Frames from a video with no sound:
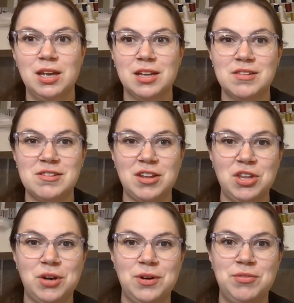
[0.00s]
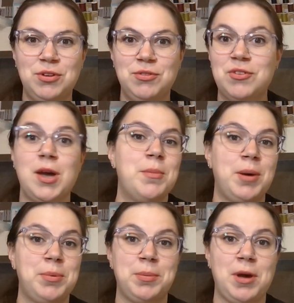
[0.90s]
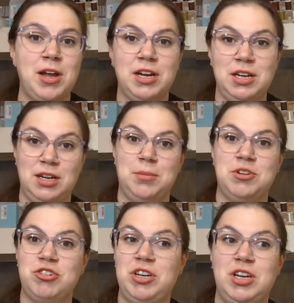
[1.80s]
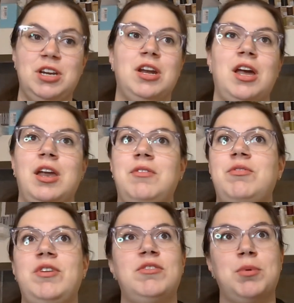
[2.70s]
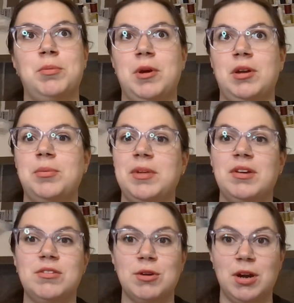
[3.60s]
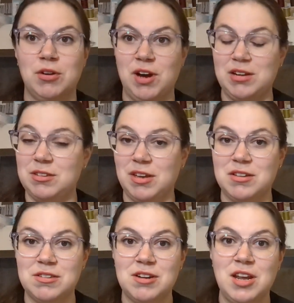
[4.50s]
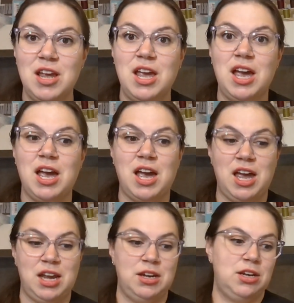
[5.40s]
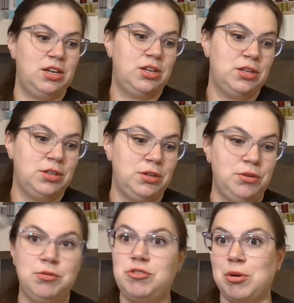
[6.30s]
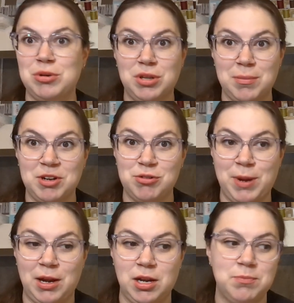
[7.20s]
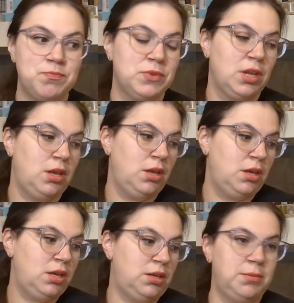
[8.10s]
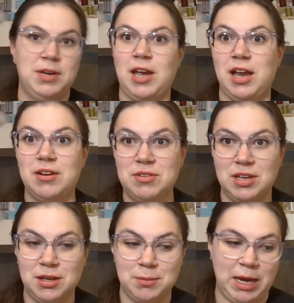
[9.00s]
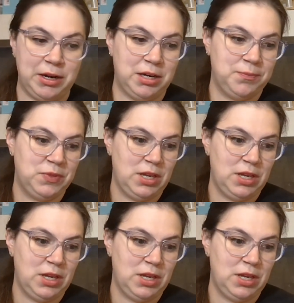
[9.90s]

Instead though, if you've come up upon a knitting machine on Facebook Marketplace or on Craigslist and you don't know that much about it, you've been kind of thinking about it,